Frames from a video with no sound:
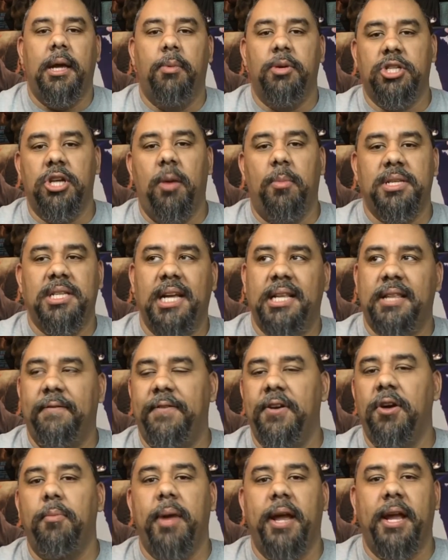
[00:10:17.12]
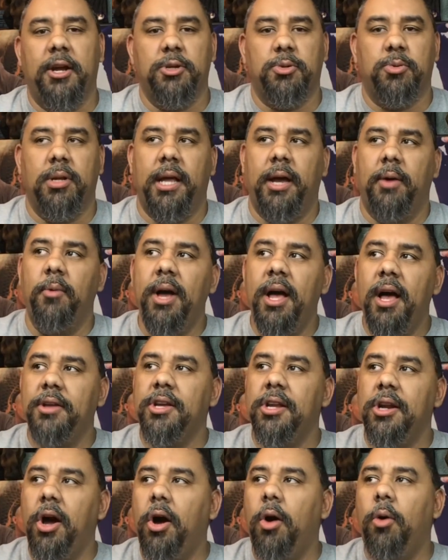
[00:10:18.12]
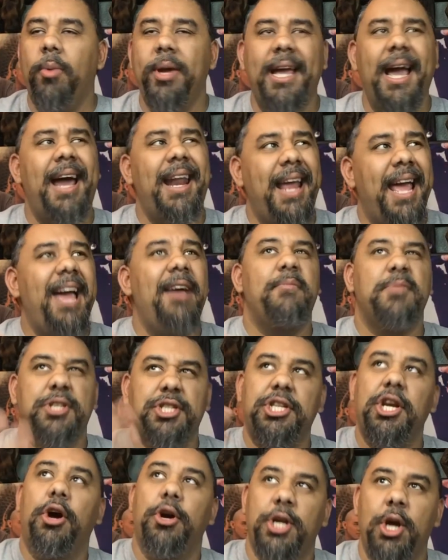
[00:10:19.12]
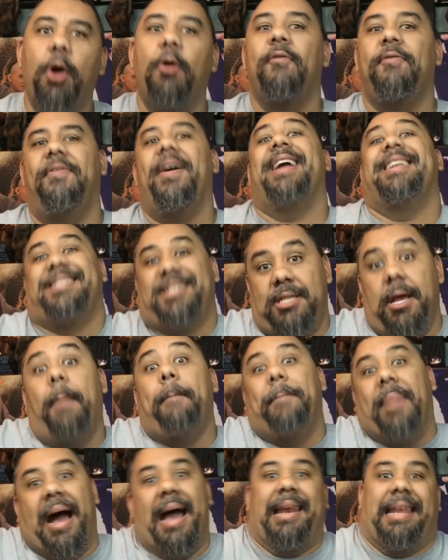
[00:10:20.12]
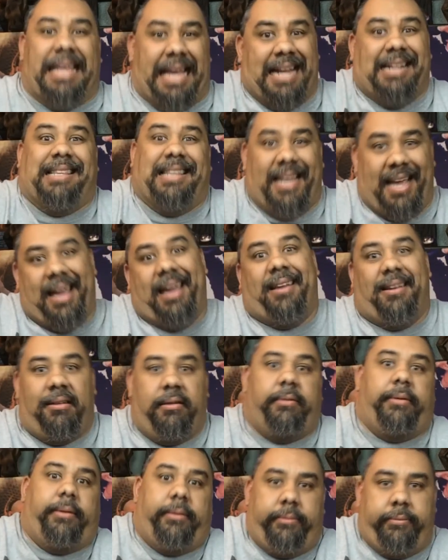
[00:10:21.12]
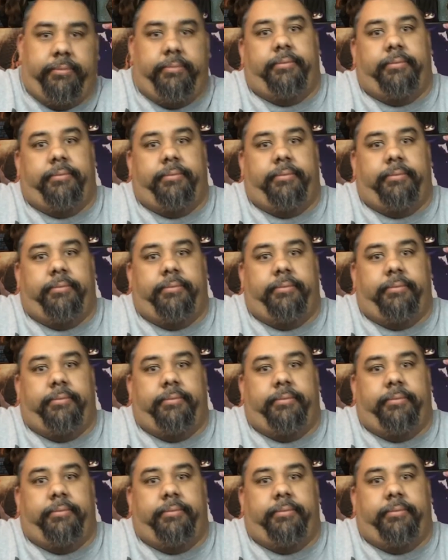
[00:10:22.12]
It was almost like the filmmakers were like, well, you know, we gotta have Michelle Yeoh fight somebody at the end.